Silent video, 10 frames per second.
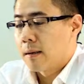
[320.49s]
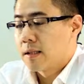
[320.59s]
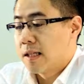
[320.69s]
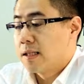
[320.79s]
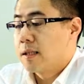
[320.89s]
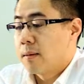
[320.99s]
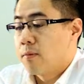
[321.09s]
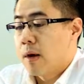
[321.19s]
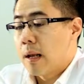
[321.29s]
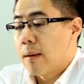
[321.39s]

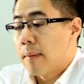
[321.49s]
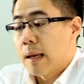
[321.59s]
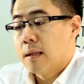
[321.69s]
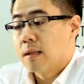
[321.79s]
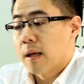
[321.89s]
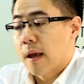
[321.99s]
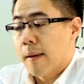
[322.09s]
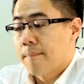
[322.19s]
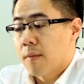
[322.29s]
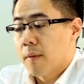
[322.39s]
system really means
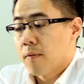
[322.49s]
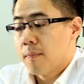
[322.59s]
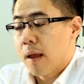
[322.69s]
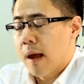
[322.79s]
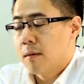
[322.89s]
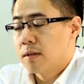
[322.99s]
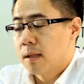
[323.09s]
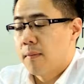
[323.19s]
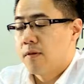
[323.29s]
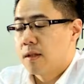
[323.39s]
and how
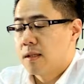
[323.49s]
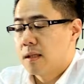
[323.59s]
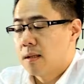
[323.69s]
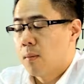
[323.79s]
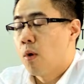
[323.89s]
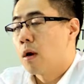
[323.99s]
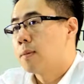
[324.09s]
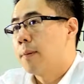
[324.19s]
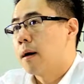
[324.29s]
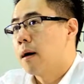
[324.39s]
some of the system
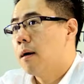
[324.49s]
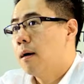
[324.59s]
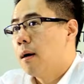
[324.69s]
works better